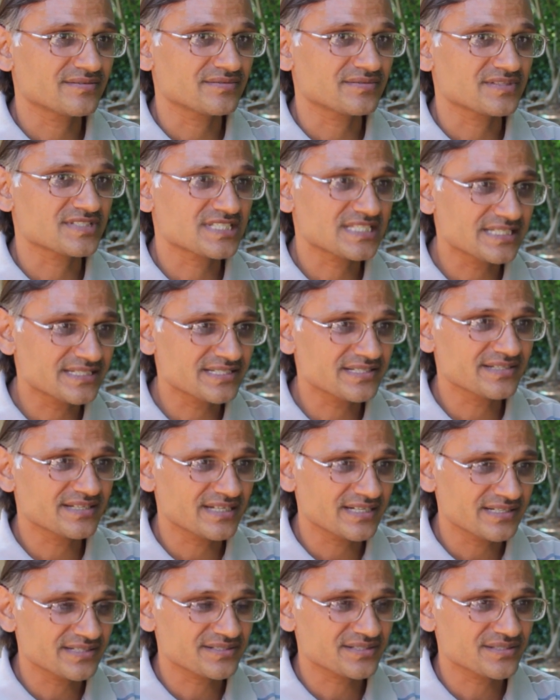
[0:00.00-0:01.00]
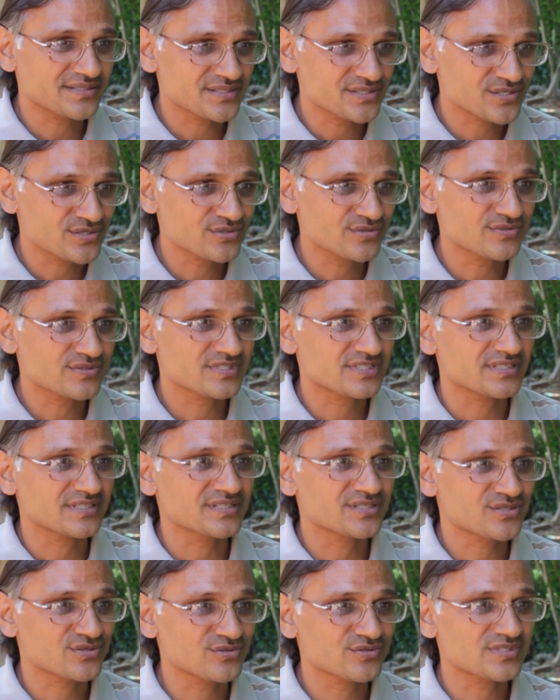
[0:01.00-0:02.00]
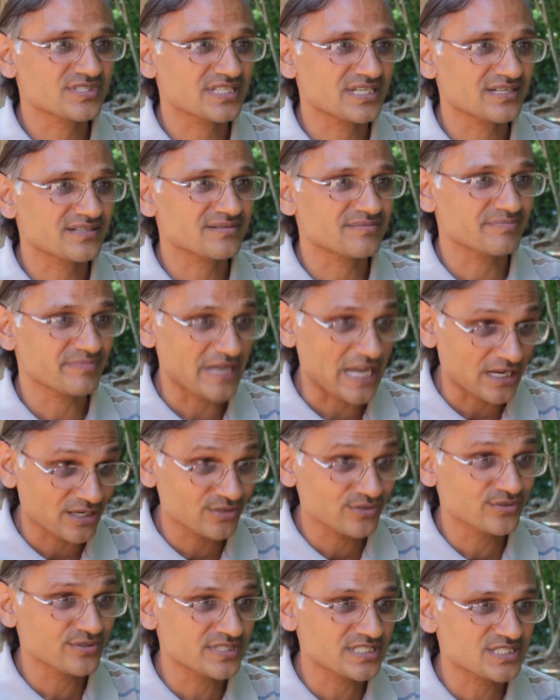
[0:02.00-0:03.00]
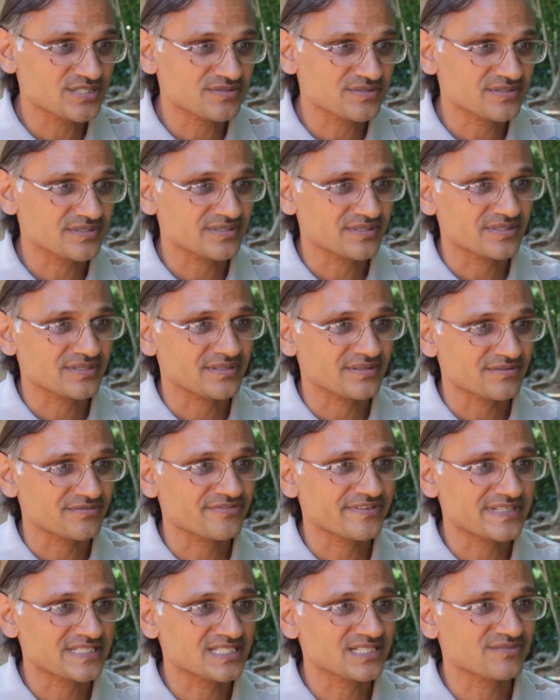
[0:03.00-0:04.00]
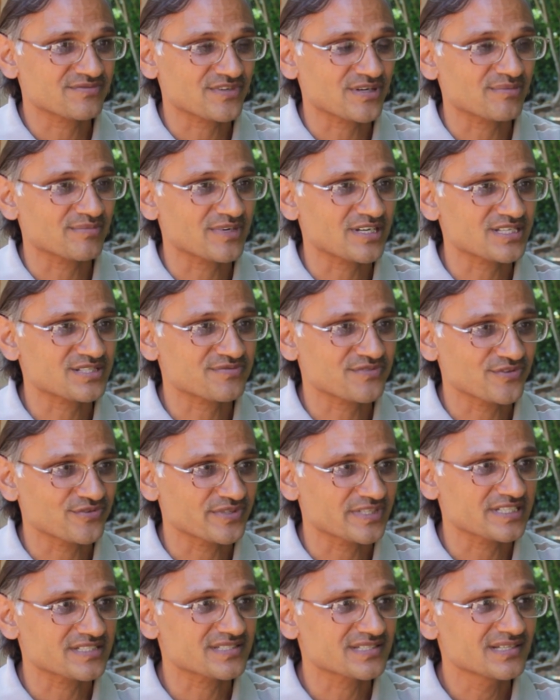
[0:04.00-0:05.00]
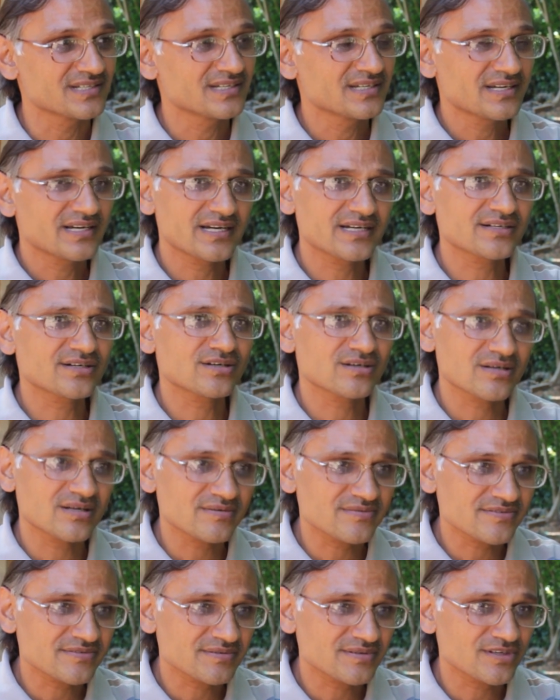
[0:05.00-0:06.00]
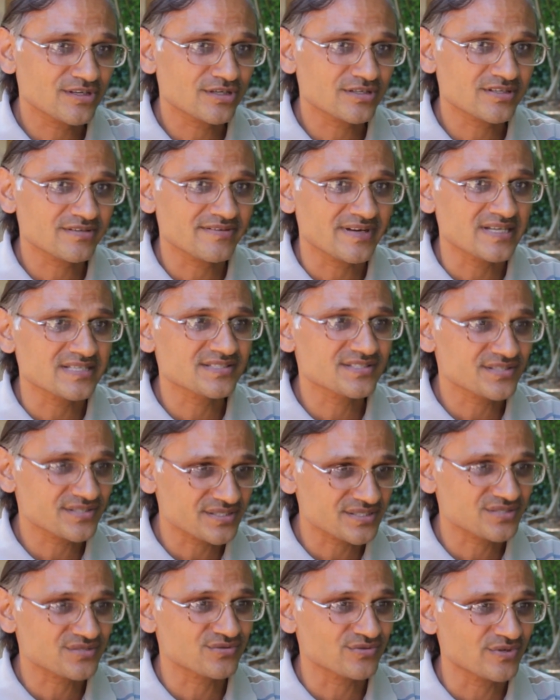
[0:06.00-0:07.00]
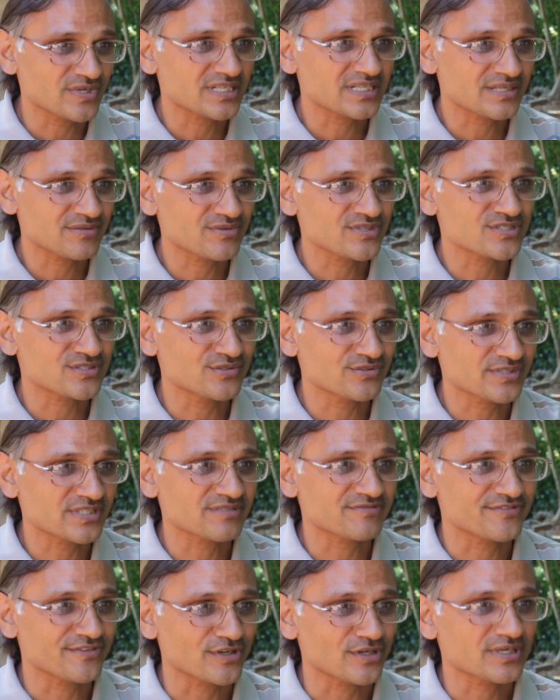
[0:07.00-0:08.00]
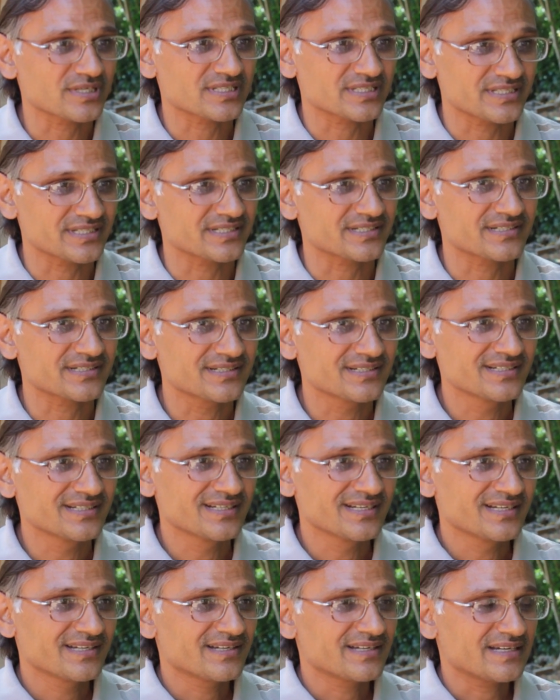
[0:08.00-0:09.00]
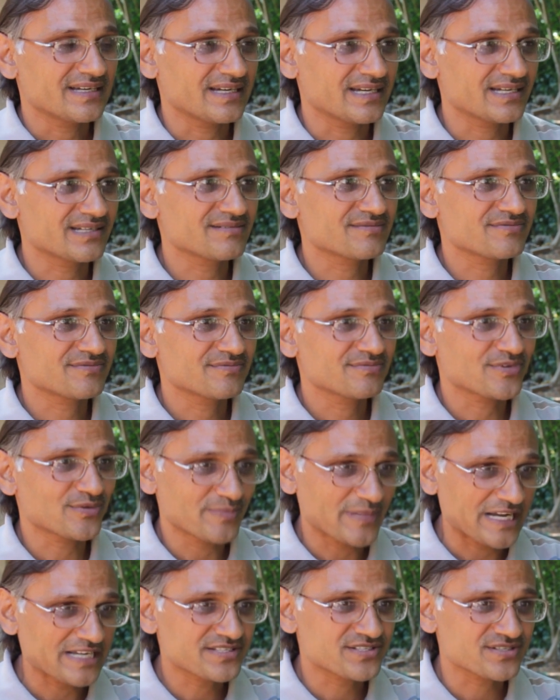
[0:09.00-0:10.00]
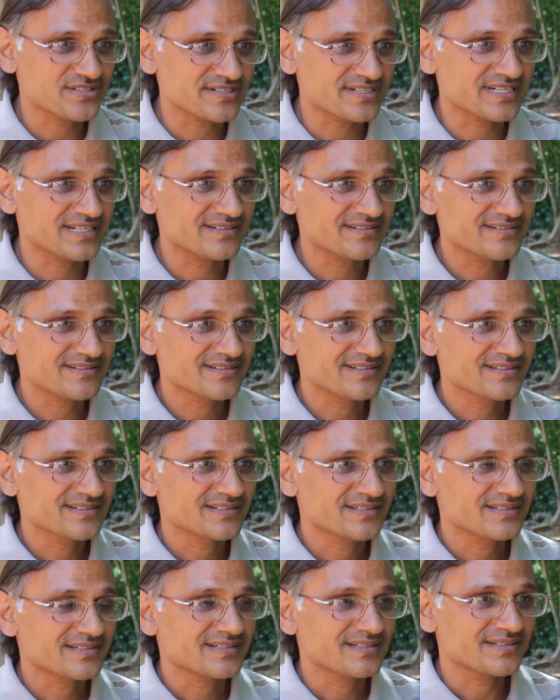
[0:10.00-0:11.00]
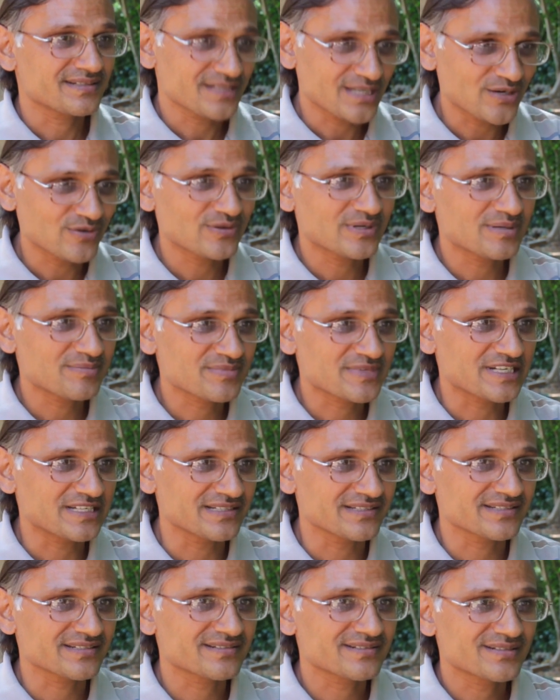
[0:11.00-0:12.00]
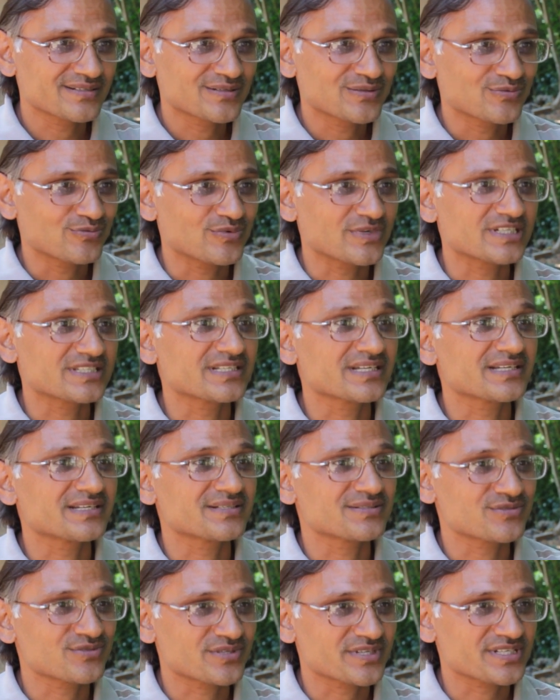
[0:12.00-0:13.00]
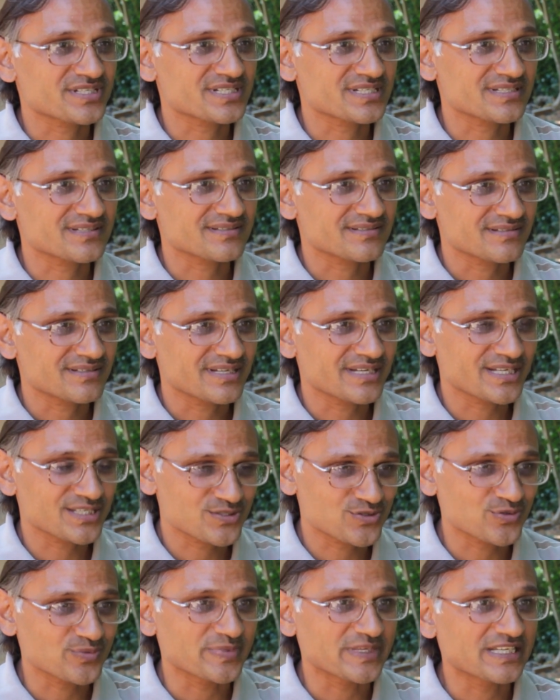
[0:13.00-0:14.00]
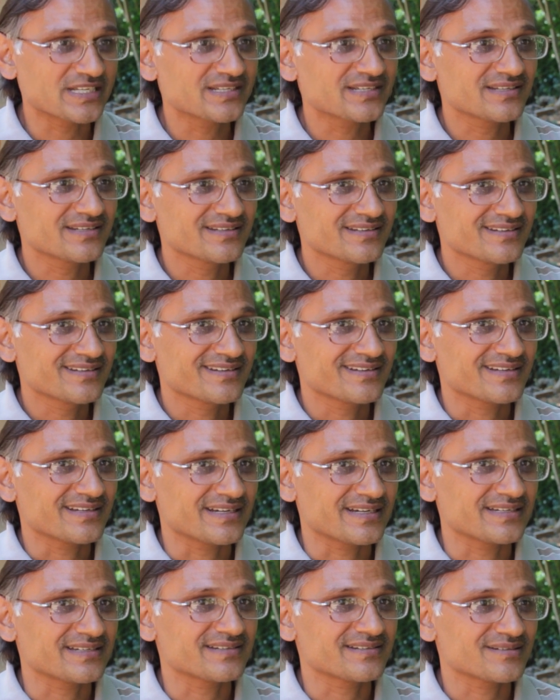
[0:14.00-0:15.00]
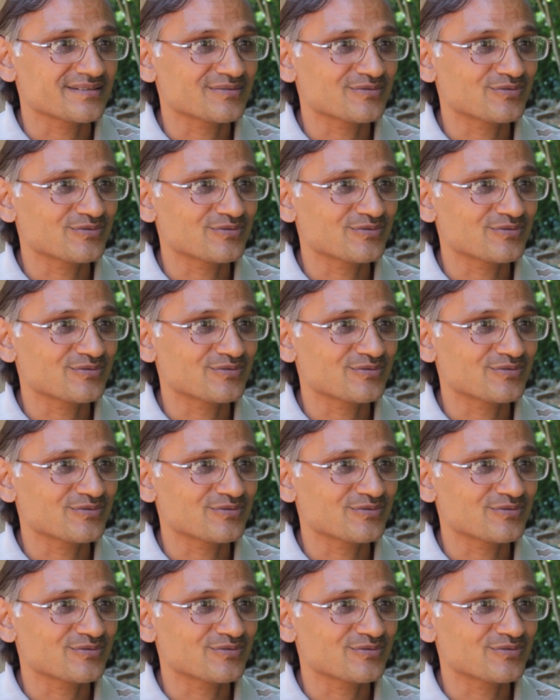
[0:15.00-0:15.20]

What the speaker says: the city related issues, the issues that Bangalore is facing from last few years. I got a lot of answers to what I was looking for there. And for my children, now I'm clear what their education has to be. And